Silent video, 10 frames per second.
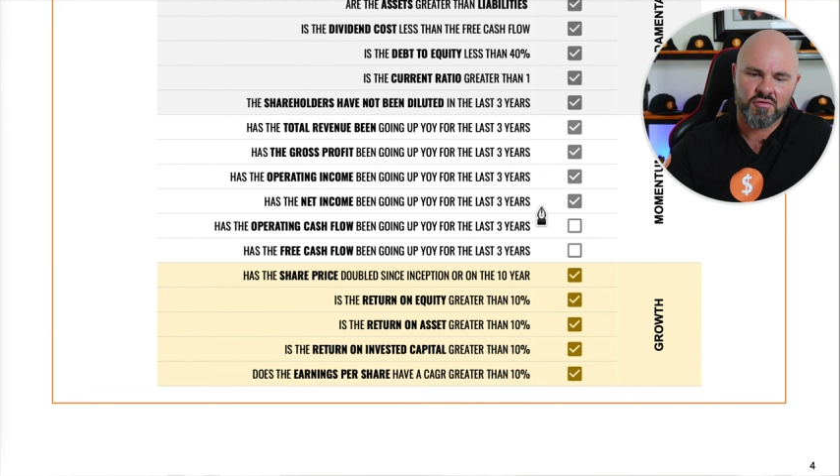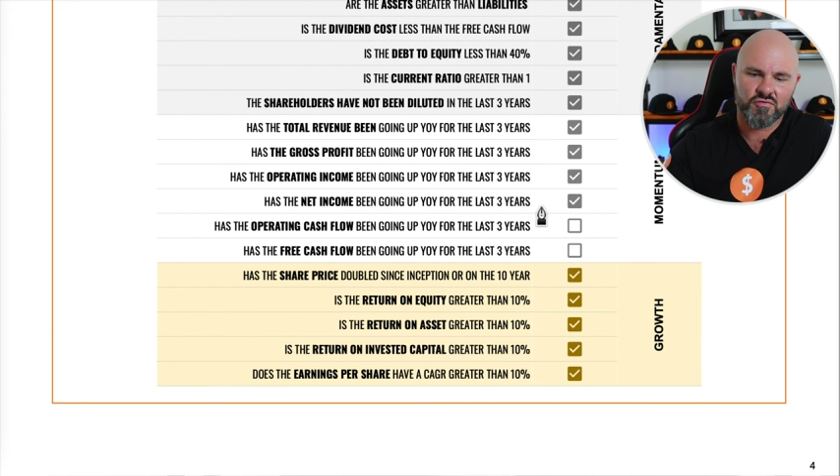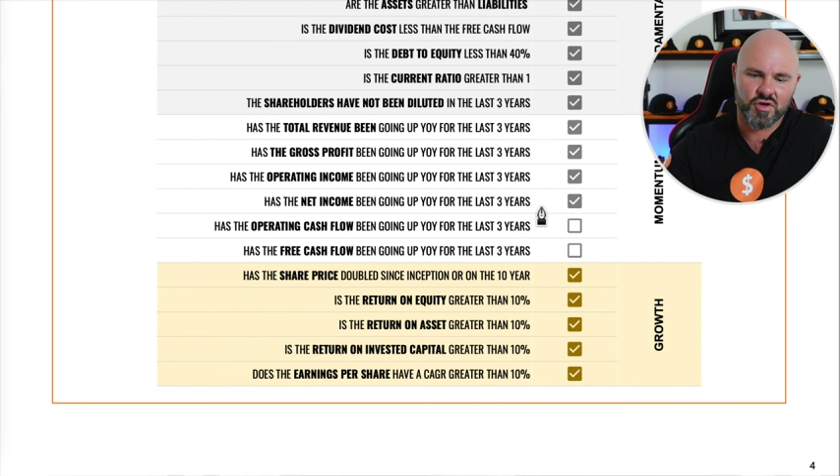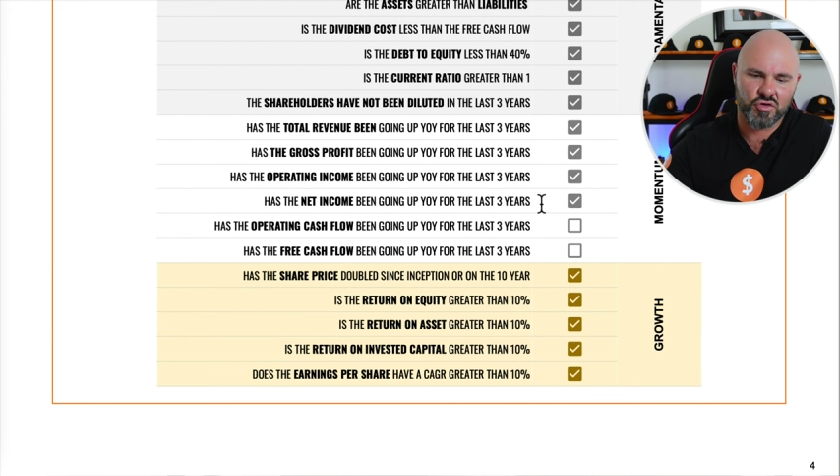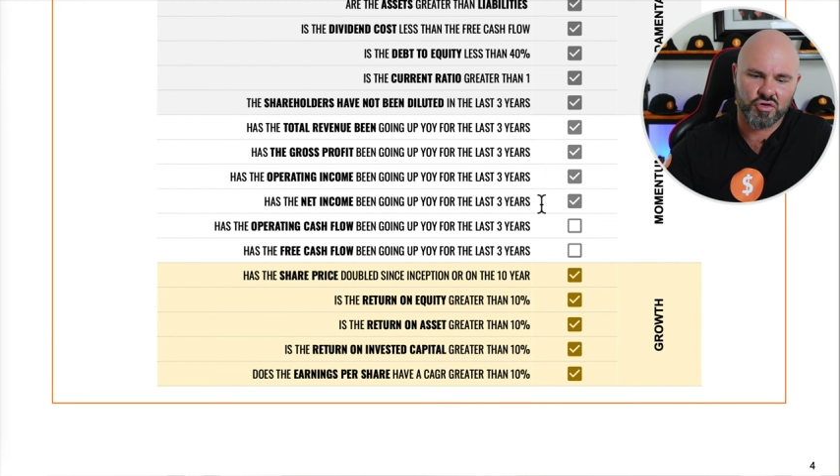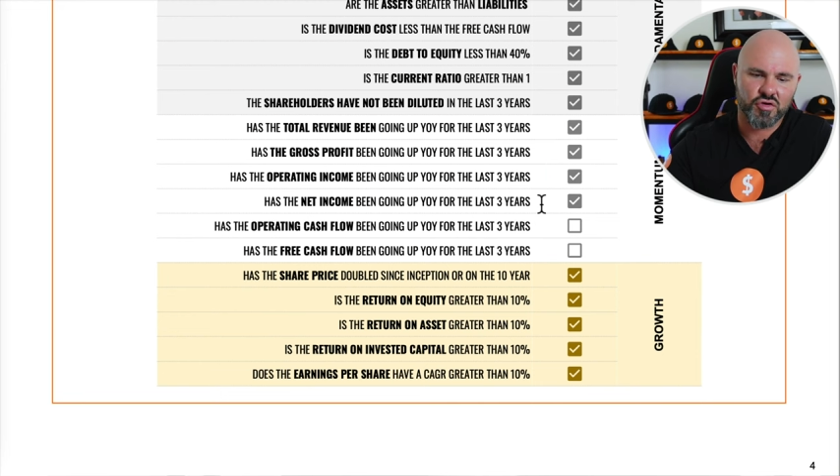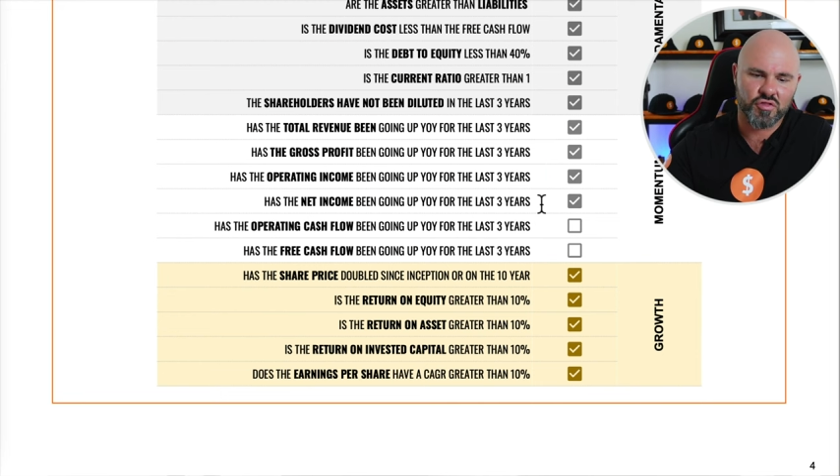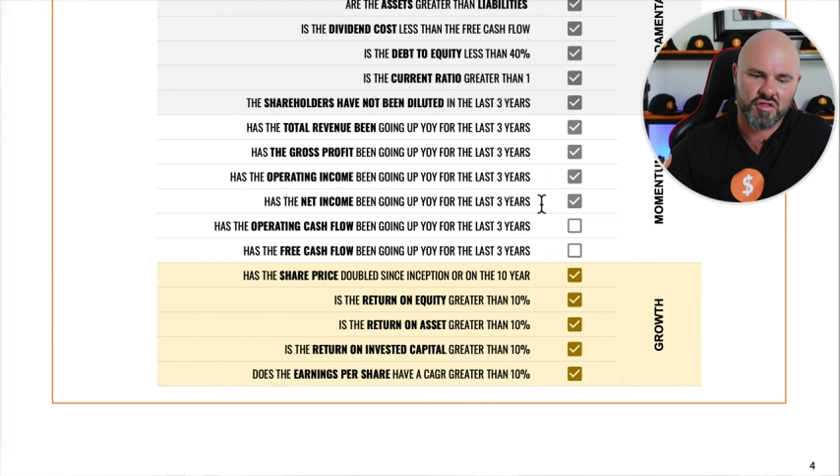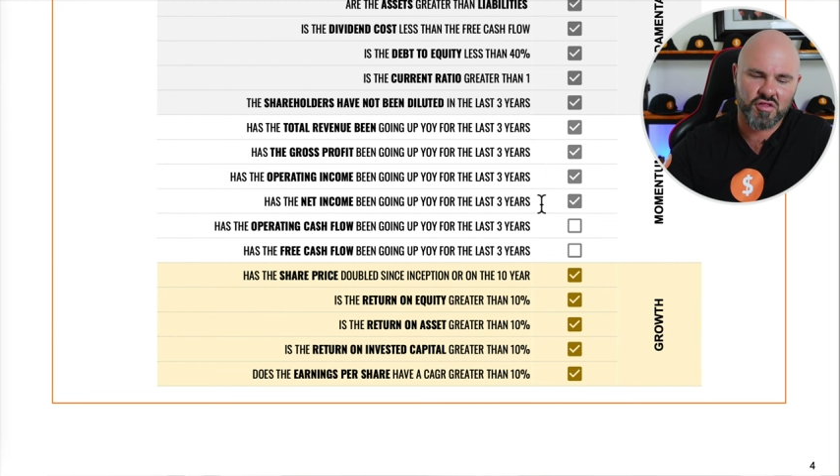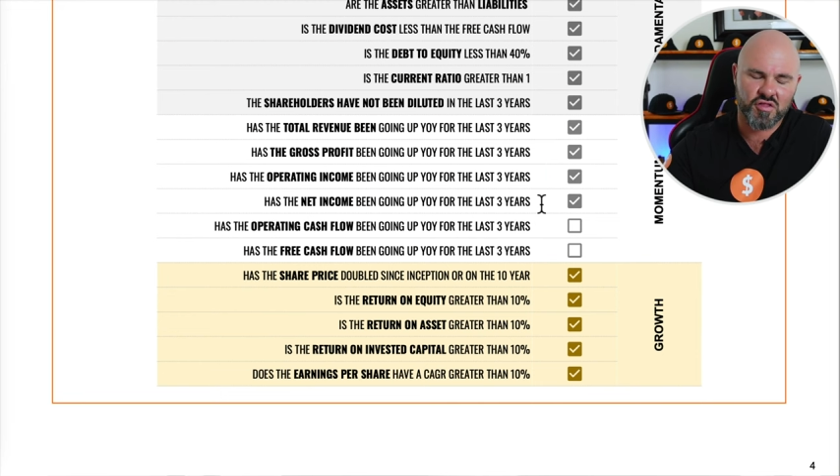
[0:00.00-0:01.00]
very good,
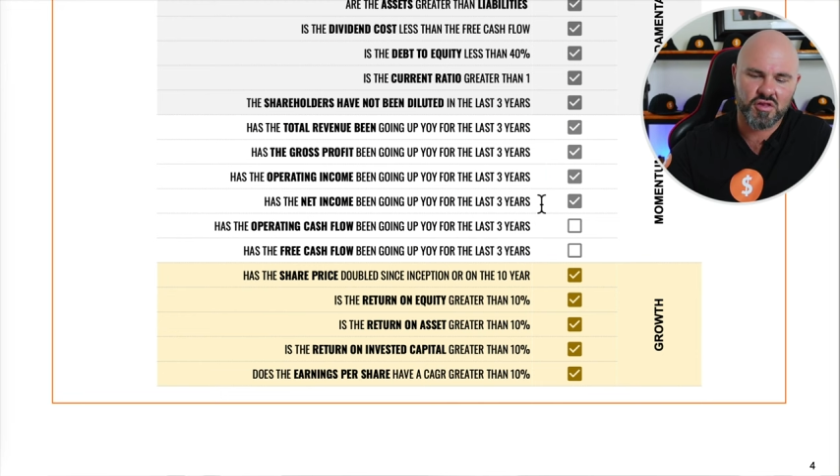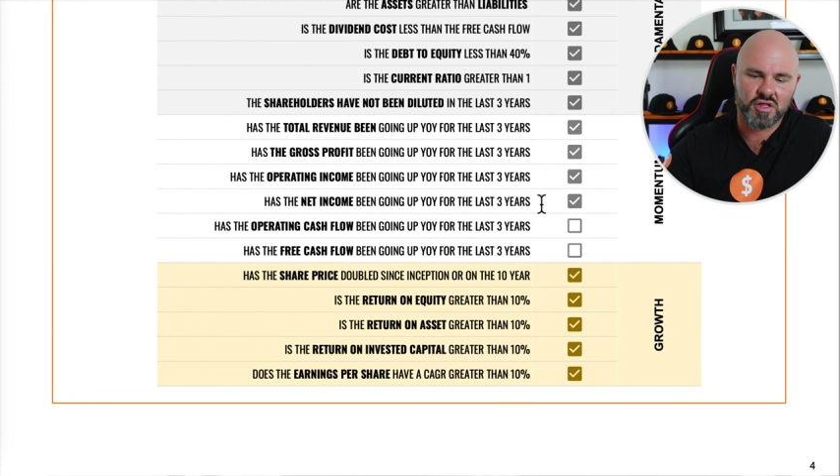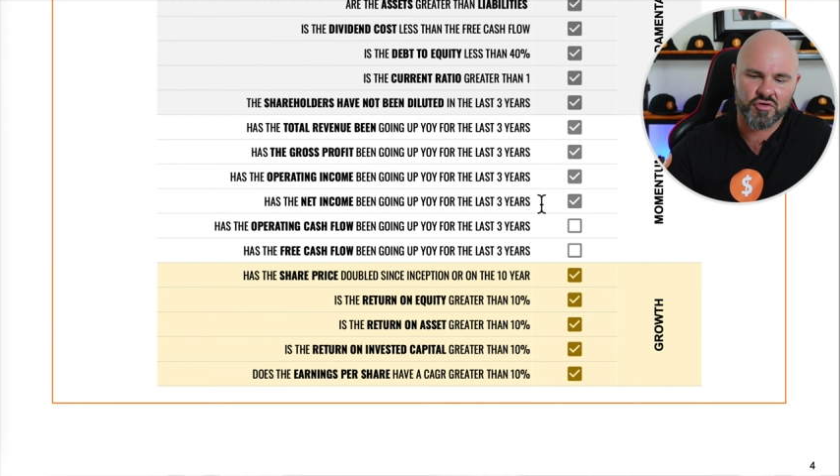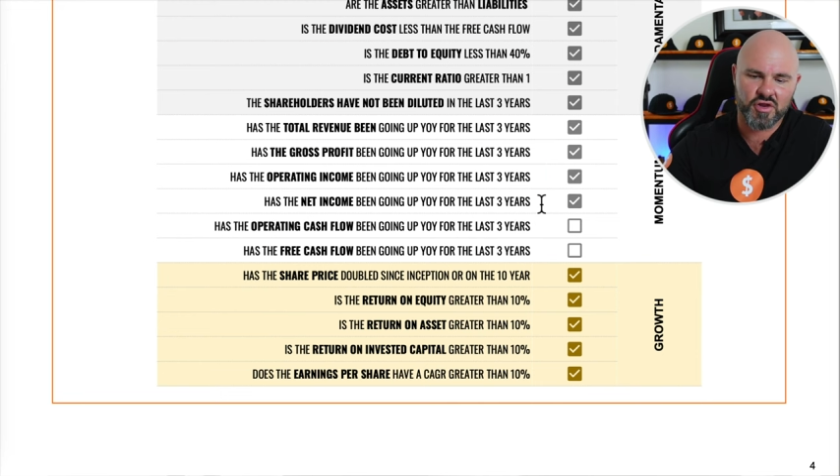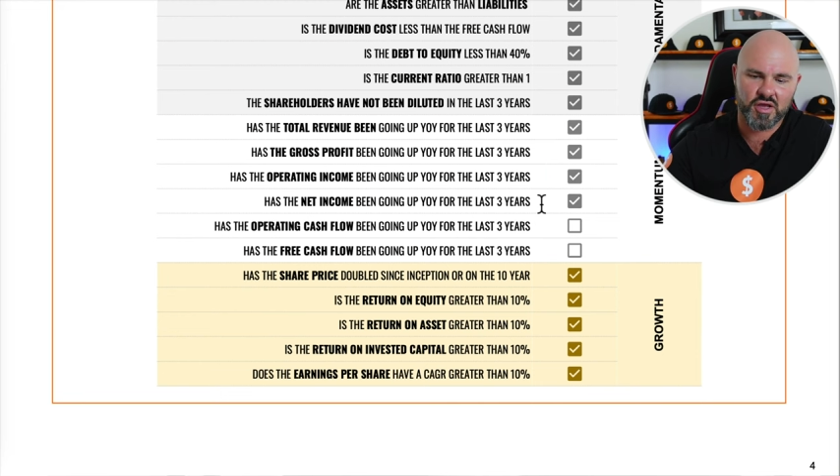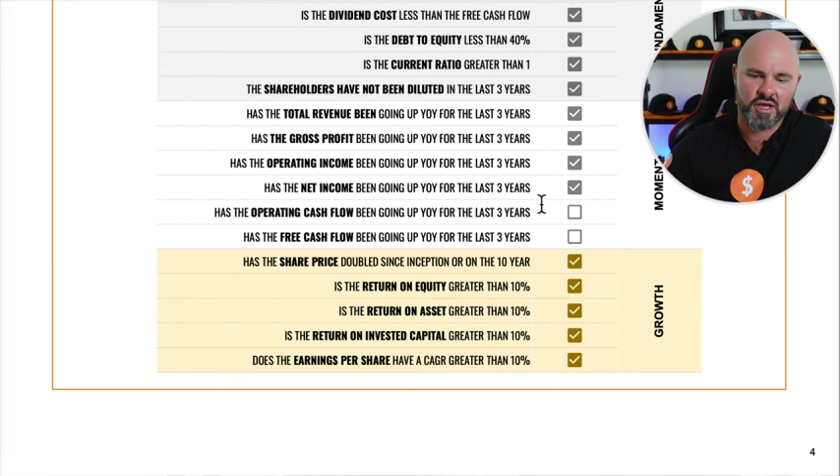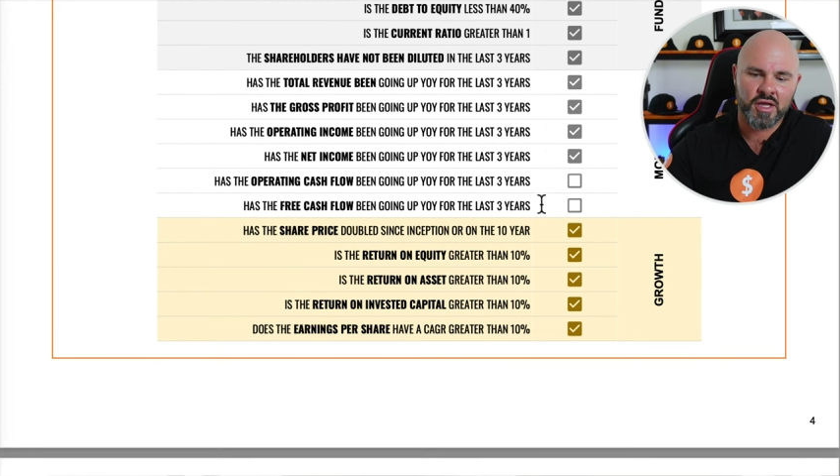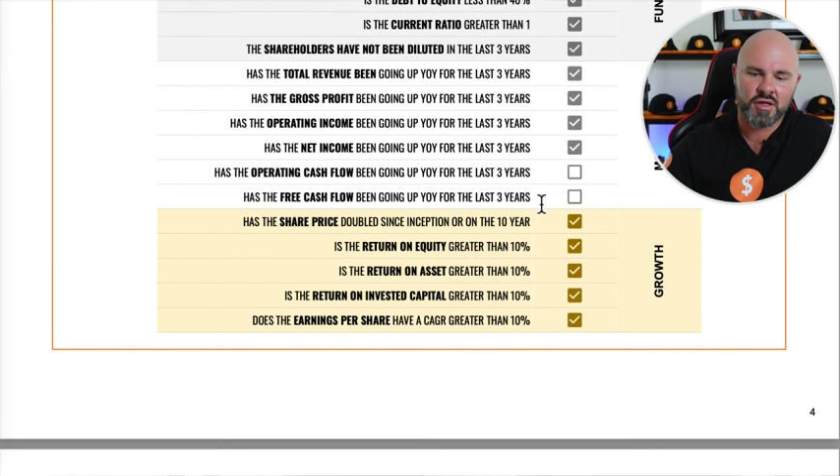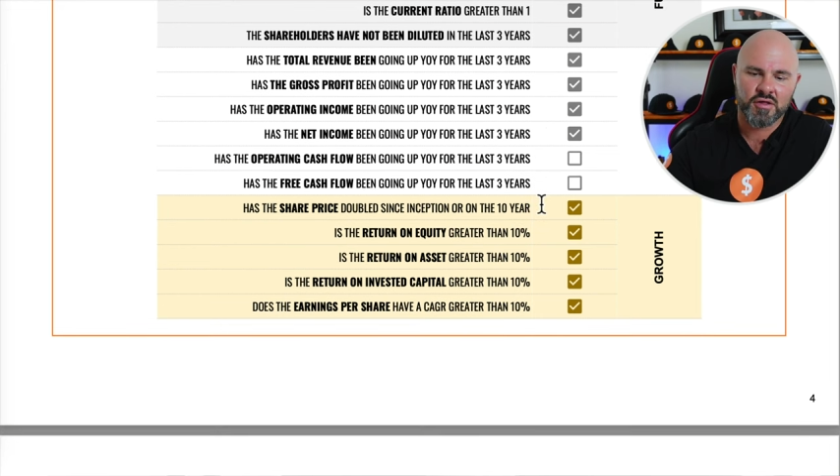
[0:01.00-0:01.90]
consistent year on year,